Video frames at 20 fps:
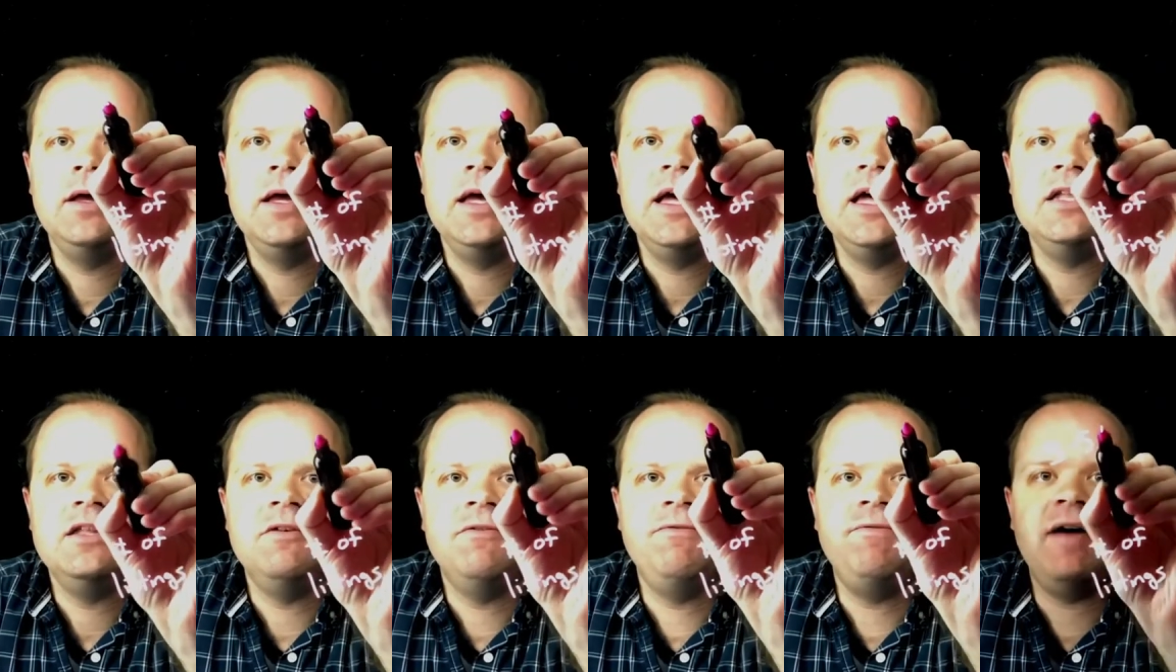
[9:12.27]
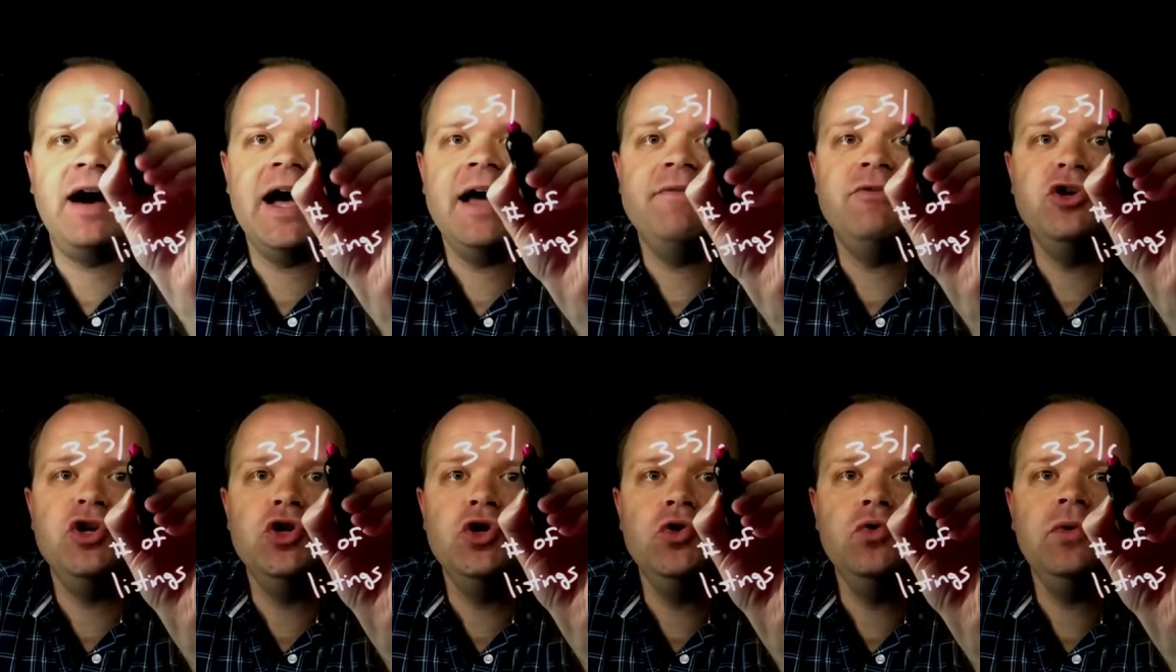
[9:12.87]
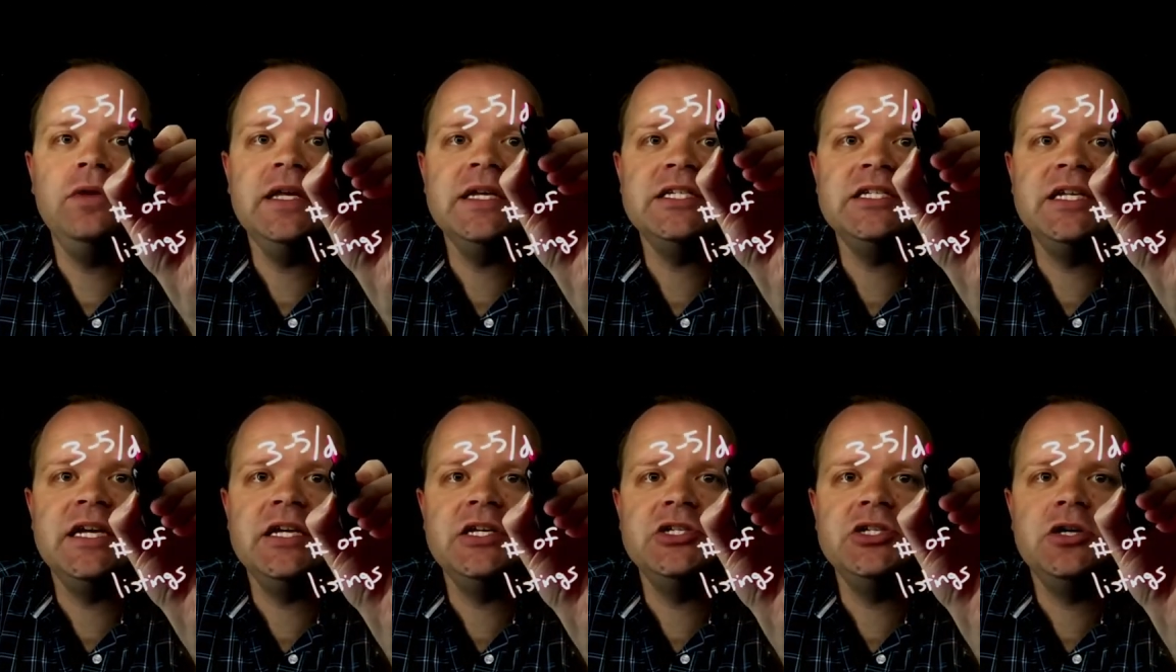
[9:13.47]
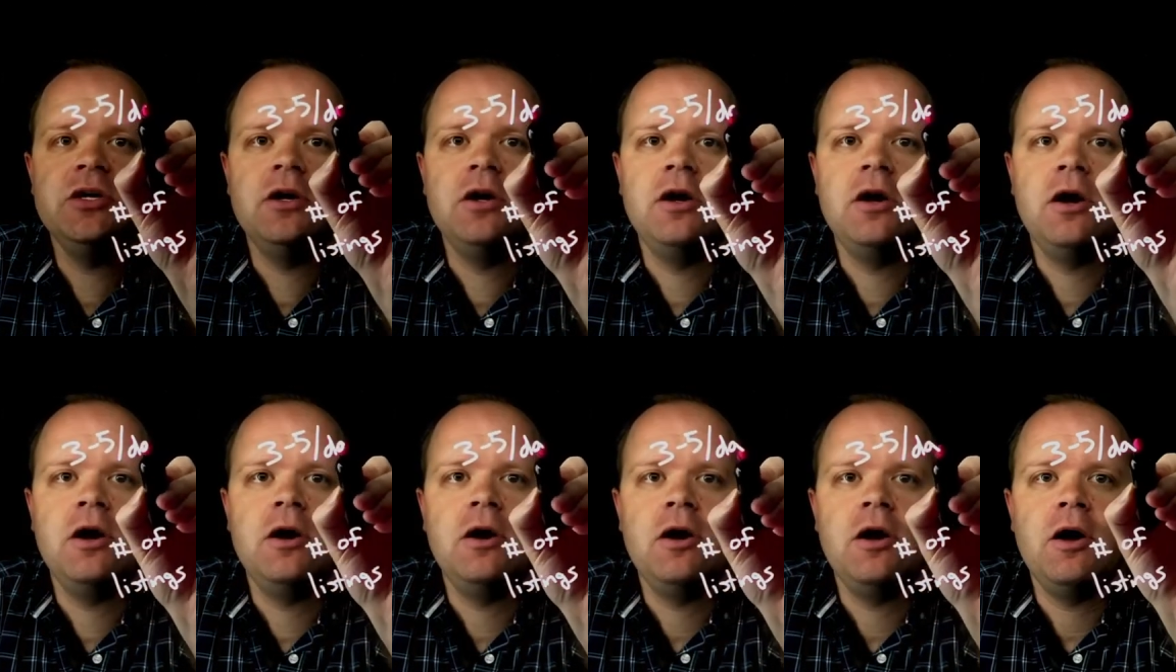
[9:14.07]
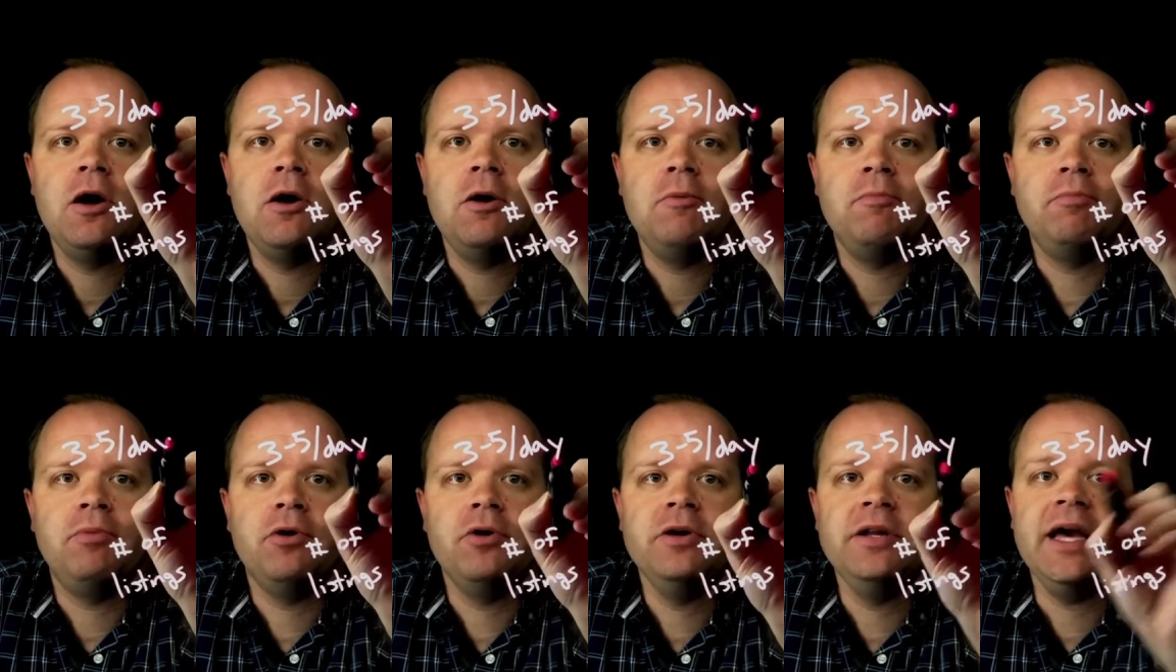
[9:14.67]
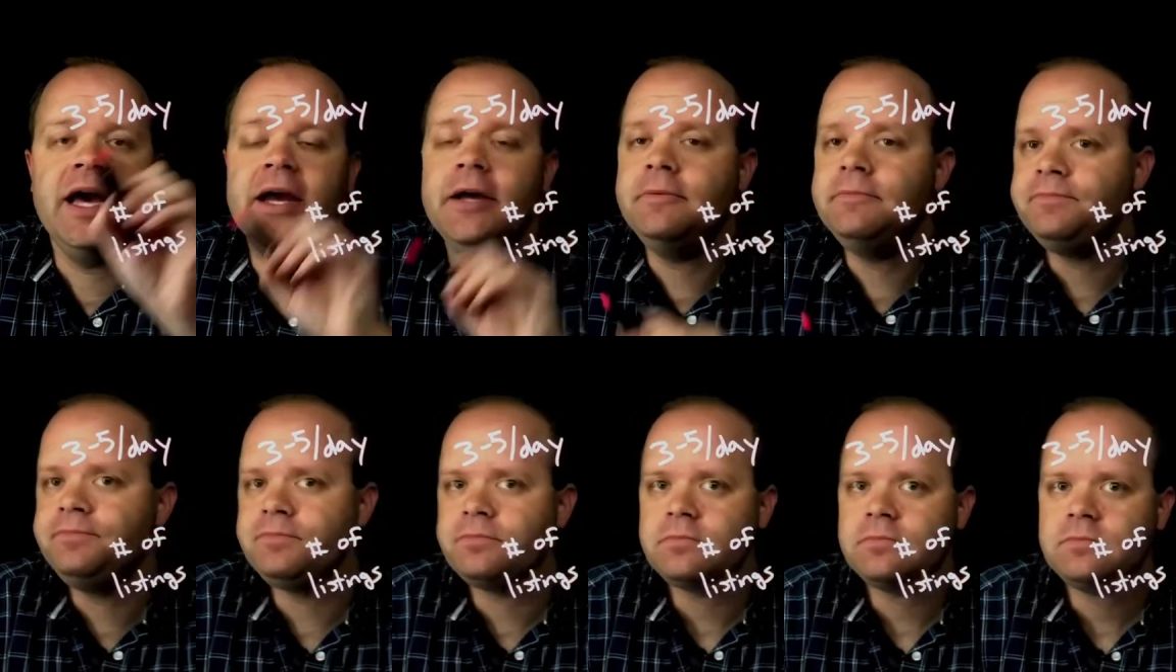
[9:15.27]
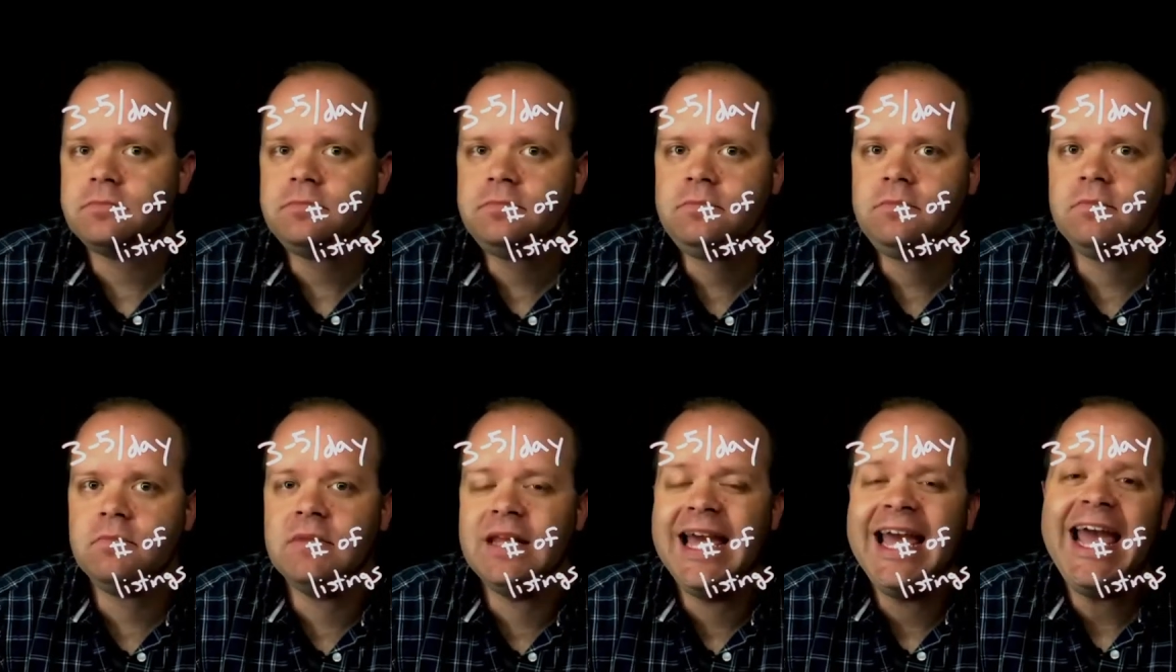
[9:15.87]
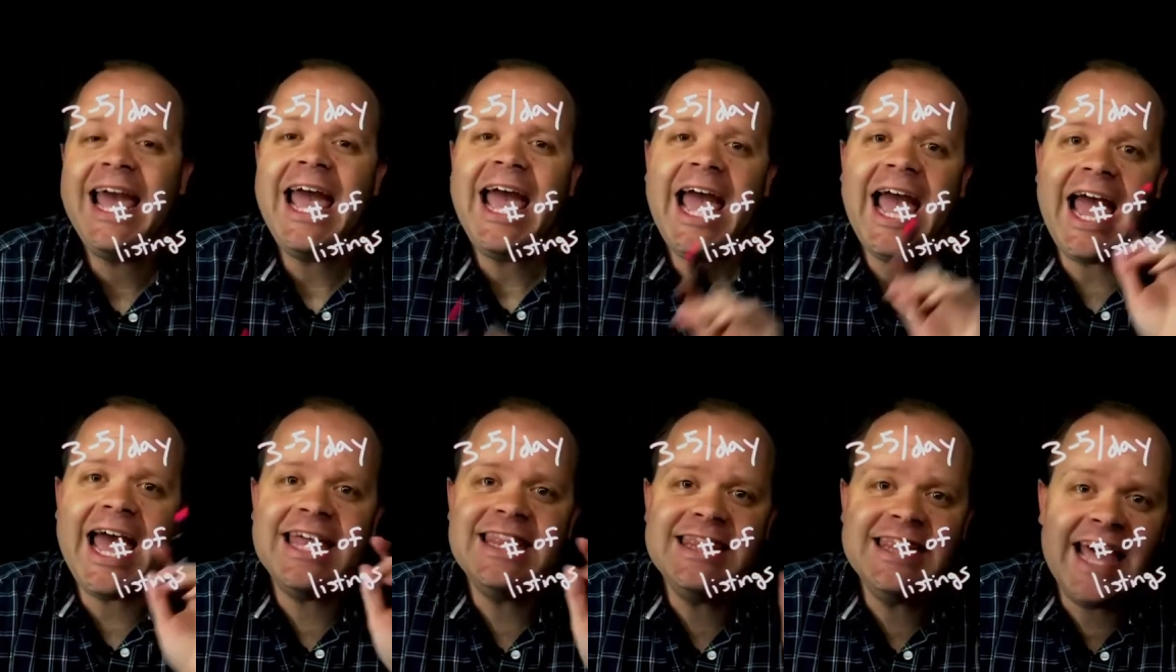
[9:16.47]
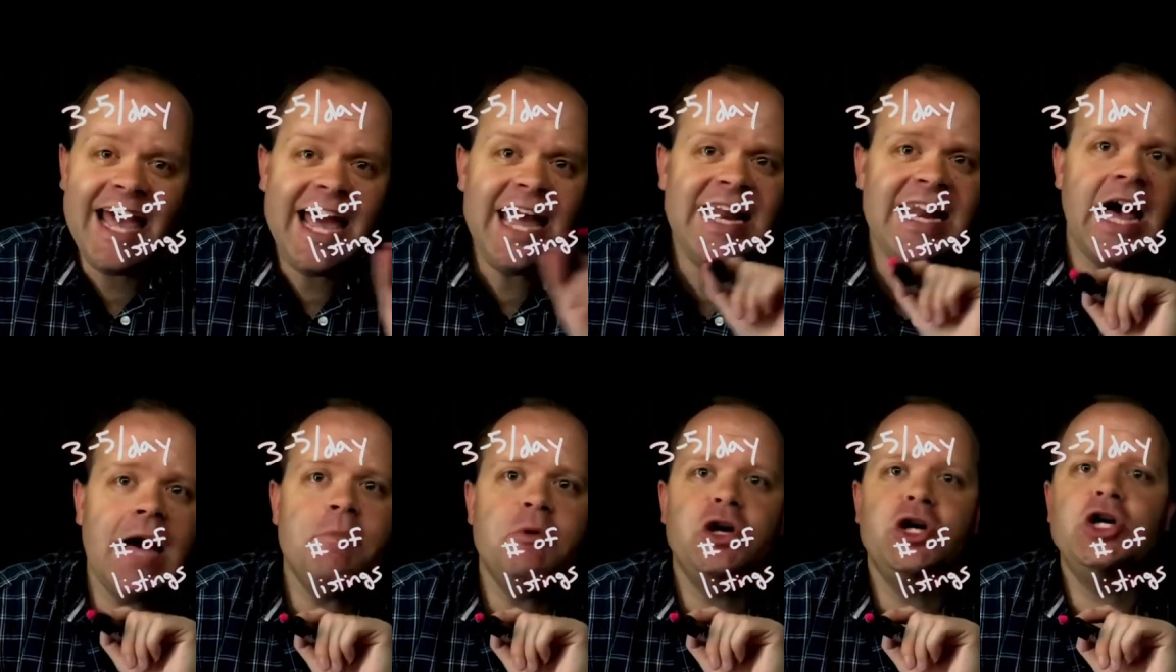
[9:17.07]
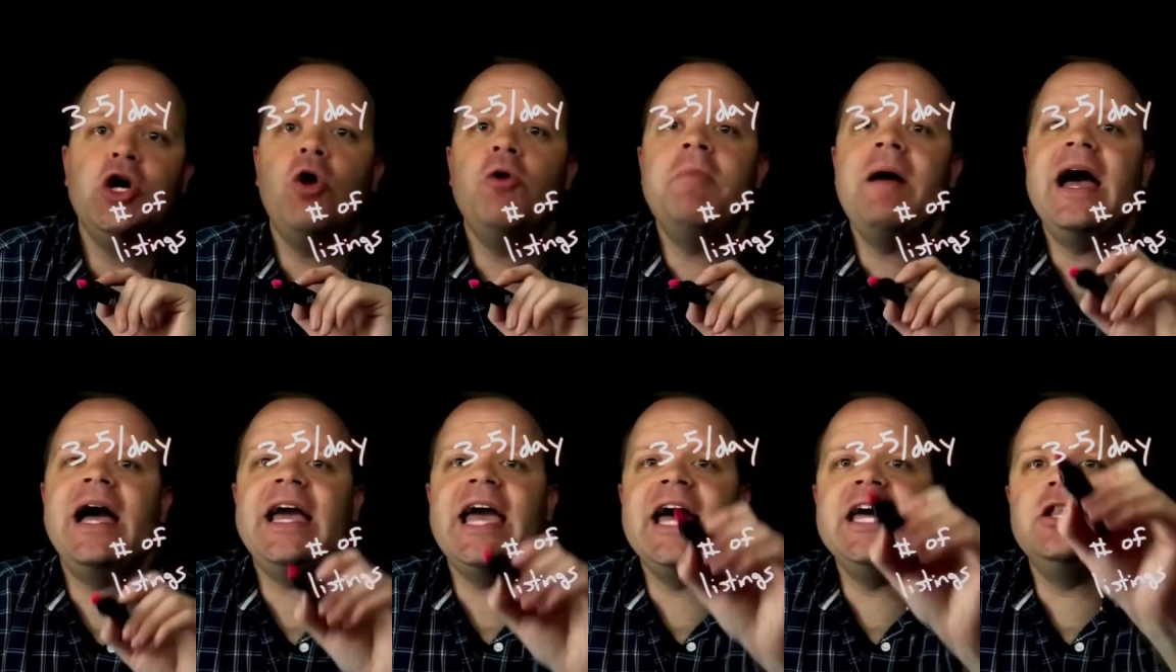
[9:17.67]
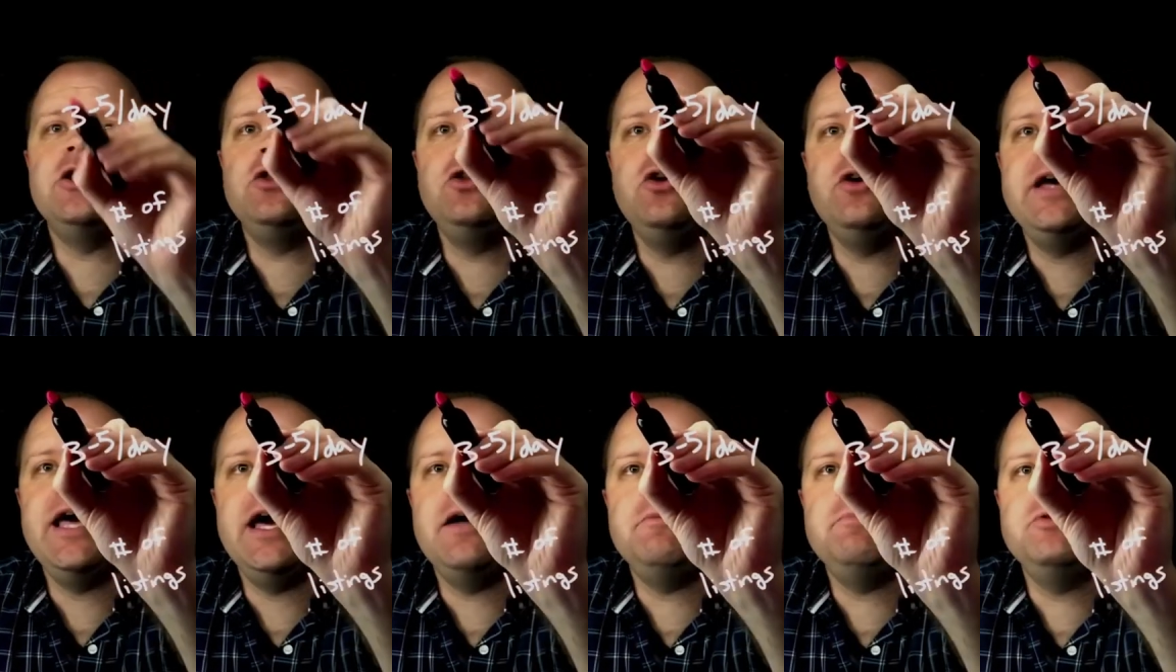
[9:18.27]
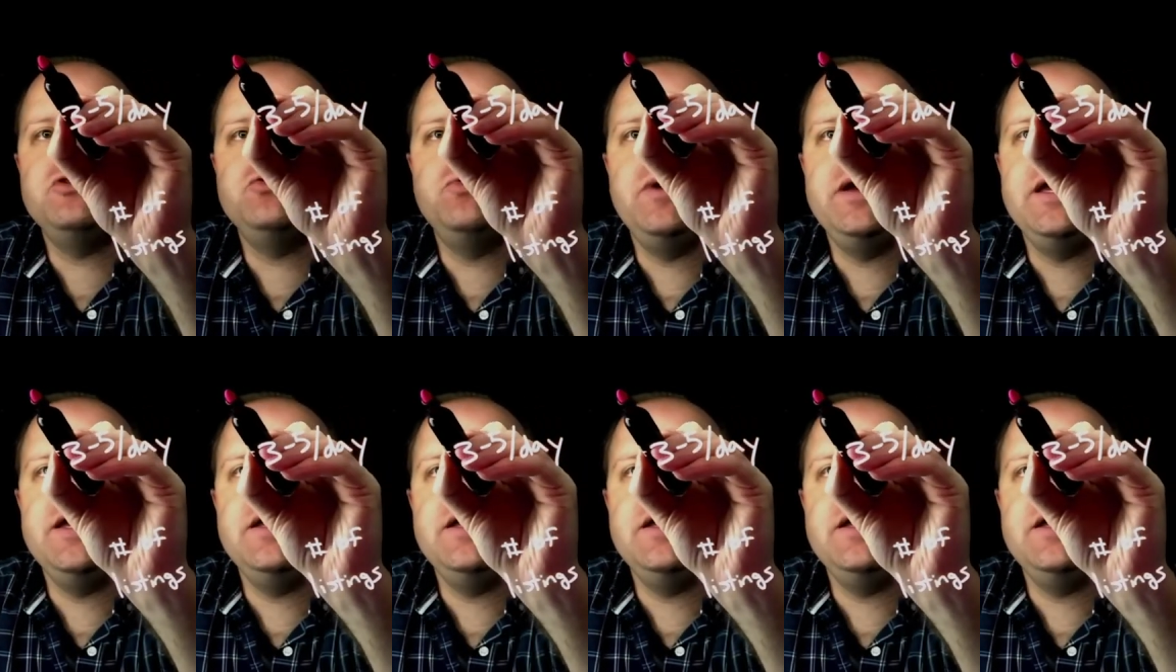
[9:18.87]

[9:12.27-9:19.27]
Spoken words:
to 5 new listings per day. And then I'm gonna go back and look at between,